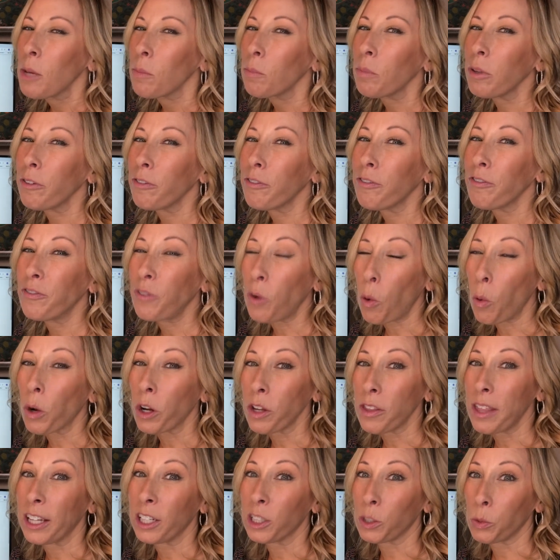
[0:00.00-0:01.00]

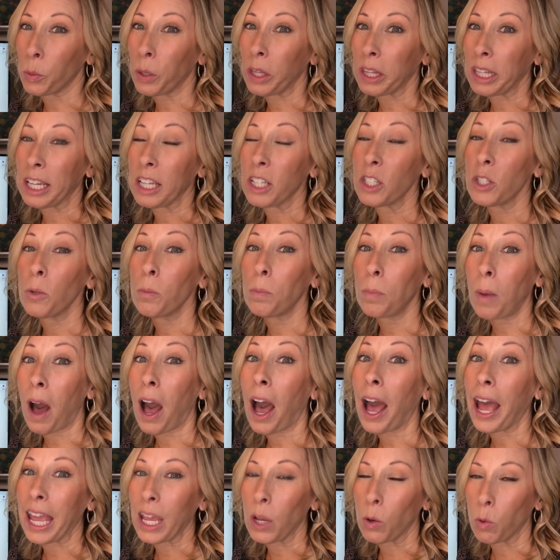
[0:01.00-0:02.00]
before they are willing to
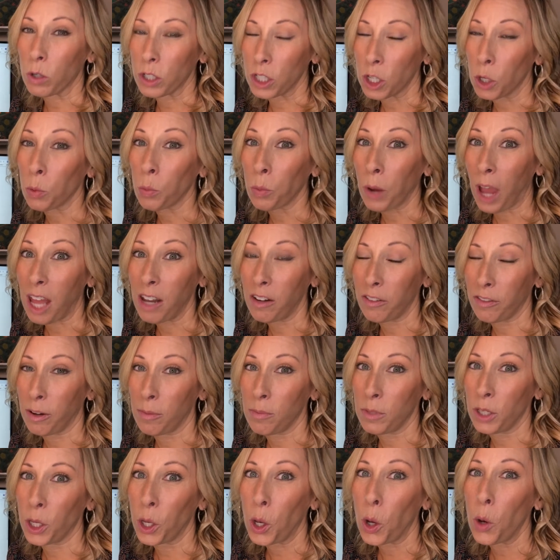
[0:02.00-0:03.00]
buy or to rent
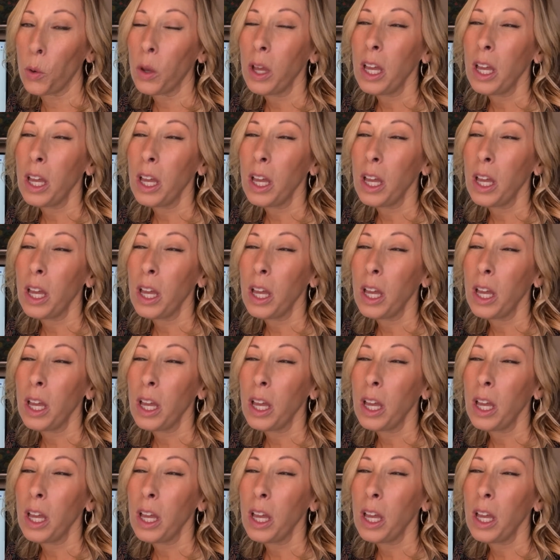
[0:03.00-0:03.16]
from you.